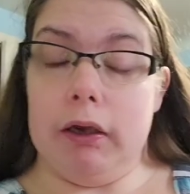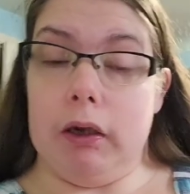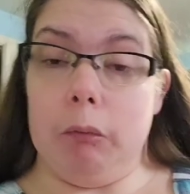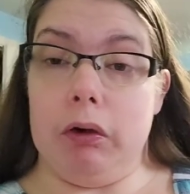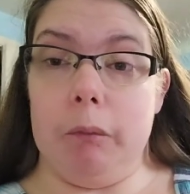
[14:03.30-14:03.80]

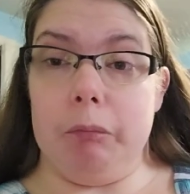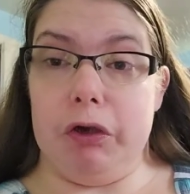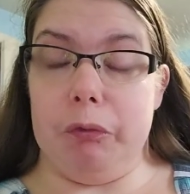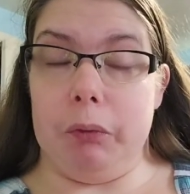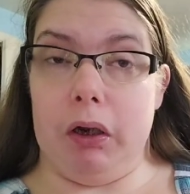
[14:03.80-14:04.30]
and I will
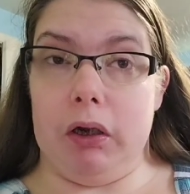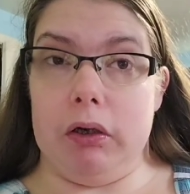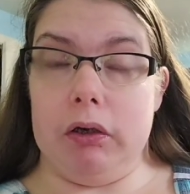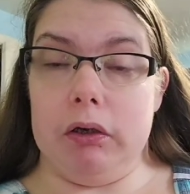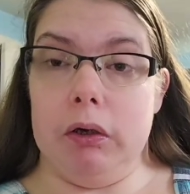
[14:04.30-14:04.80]
update you
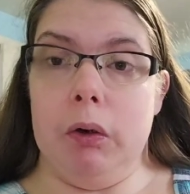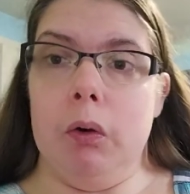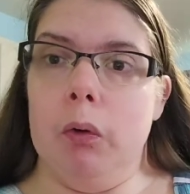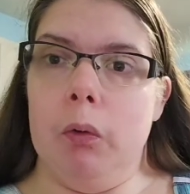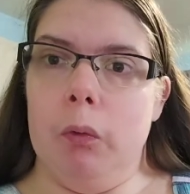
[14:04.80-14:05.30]
guys
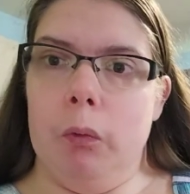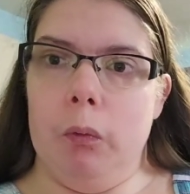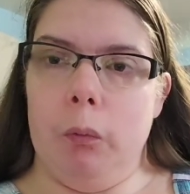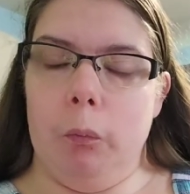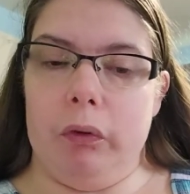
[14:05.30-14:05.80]

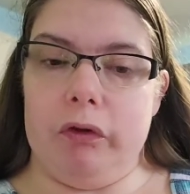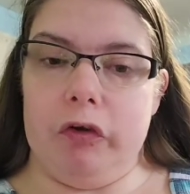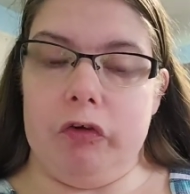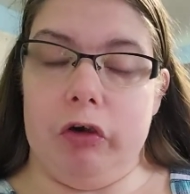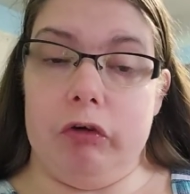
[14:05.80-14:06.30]

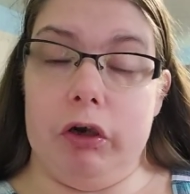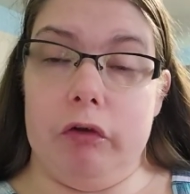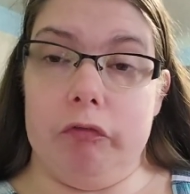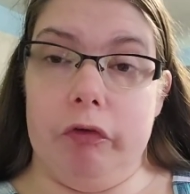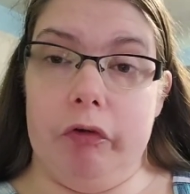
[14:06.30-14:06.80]
once I start
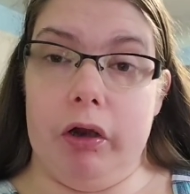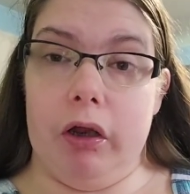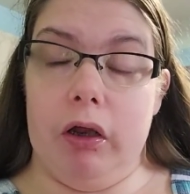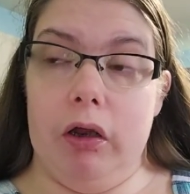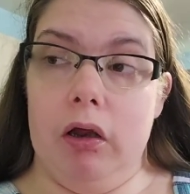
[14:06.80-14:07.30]
reading for the
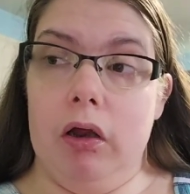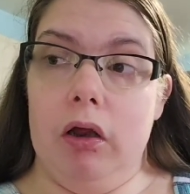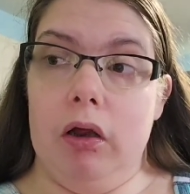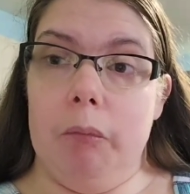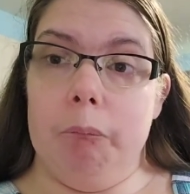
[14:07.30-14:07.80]
day.
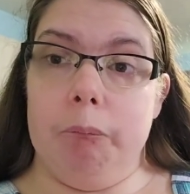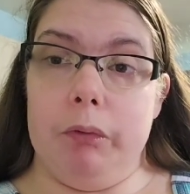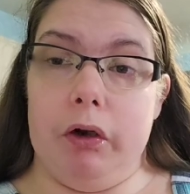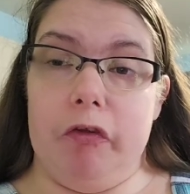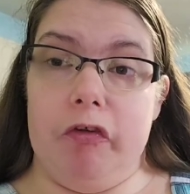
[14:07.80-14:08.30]

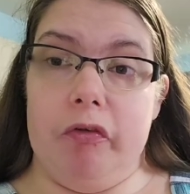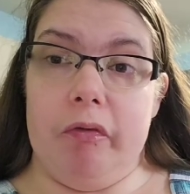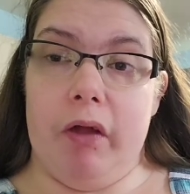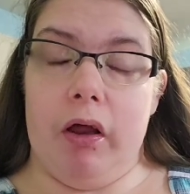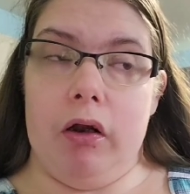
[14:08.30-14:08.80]
But other
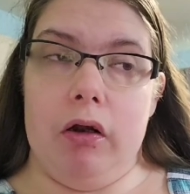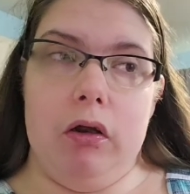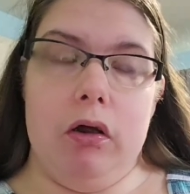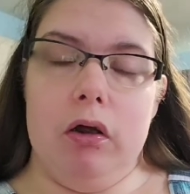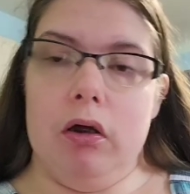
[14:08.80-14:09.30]
than that,
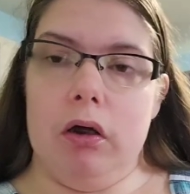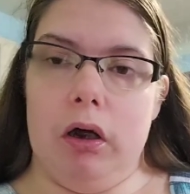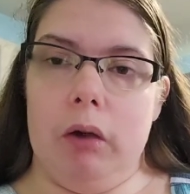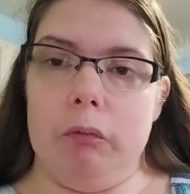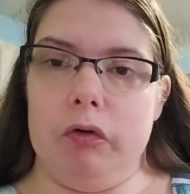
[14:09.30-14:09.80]

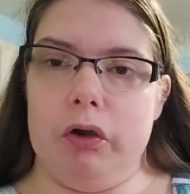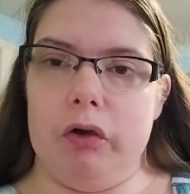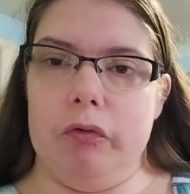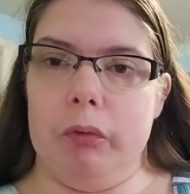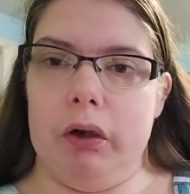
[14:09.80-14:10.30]
I will
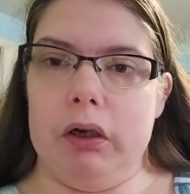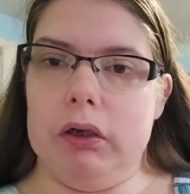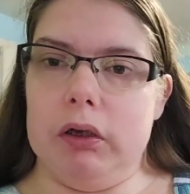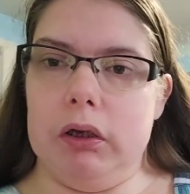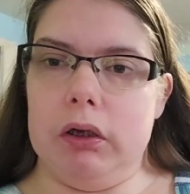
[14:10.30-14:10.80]
talk to you
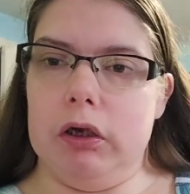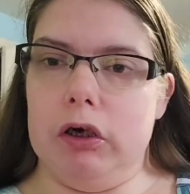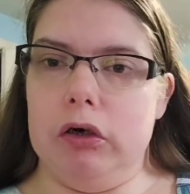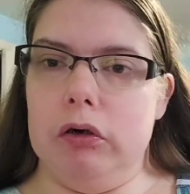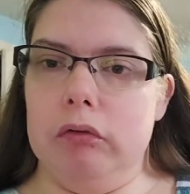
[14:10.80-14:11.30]
guys
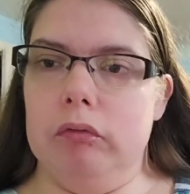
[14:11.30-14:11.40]
later.